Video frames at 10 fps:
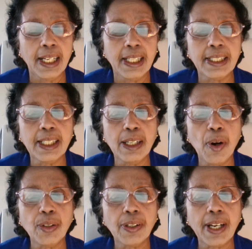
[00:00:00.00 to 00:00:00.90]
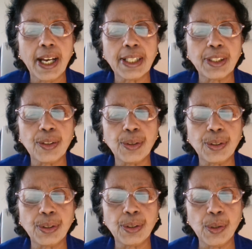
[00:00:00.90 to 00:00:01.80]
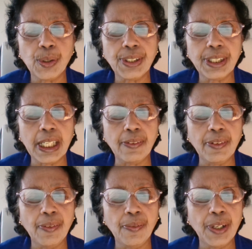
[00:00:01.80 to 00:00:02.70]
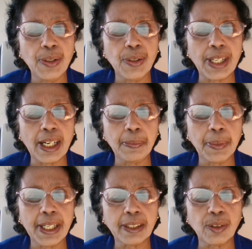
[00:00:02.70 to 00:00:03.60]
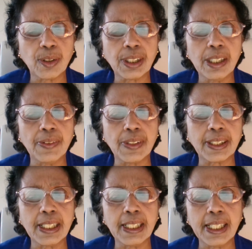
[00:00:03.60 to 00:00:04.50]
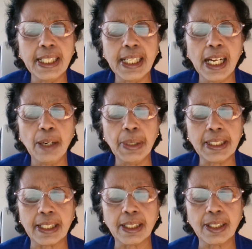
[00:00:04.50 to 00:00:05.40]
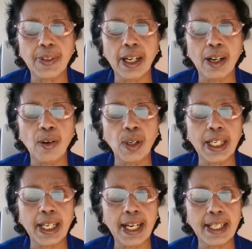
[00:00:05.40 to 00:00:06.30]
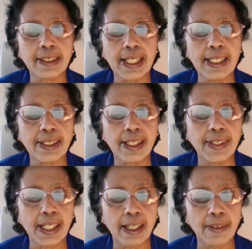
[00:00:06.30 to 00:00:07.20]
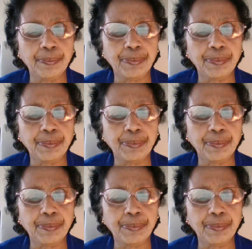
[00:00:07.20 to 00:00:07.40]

it is the amount of cash you receive when you sell a product or service. In retail business, where only cash sales are there,